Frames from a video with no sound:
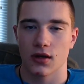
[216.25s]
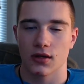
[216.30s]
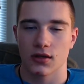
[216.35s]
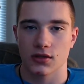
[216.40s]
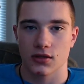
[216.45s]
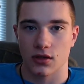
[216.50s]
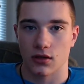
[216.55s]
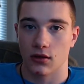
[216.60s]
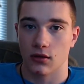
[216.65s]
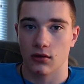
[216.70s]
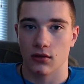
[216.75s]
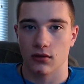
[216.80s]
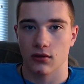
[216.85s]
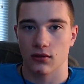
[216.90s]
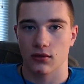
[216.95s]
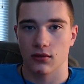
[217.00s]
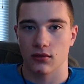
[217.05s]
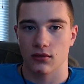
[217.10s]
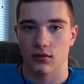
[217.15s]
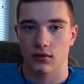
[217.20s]
So
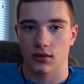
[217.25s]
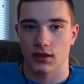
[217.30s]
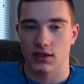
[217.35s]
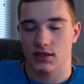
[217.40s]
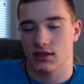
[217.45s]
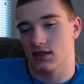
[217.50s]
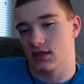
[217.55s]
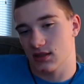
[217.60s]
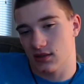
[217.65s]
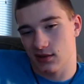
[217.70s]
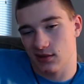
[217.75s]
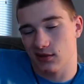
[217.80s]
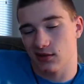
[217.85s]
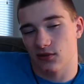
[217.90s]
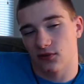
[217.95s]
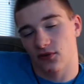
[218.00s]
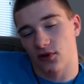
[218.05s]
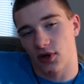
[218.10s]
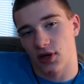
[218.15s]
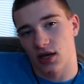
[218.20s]

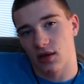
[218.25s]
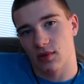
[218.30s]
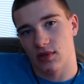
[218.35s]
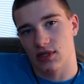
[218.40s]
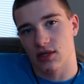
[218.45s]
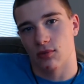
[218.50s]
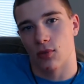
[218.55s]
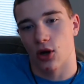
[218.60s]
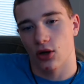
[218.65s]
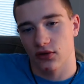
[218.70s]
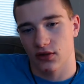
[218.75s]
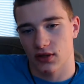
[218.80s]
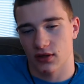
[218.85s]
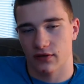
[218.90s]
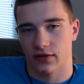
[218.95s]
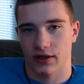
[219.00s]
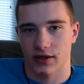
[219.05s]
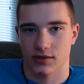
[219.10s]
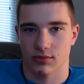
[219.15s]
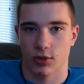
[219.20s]
for him it's a
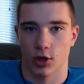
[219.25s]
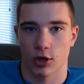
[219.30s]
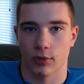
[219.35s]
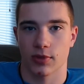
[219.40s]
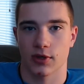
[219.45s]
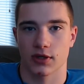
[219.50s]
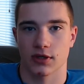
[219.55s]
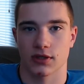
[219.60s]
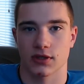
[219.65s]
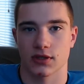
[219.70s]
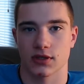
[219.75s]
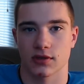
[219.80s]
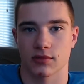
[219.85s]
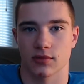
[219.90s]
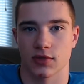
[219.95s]
multi-device purpose,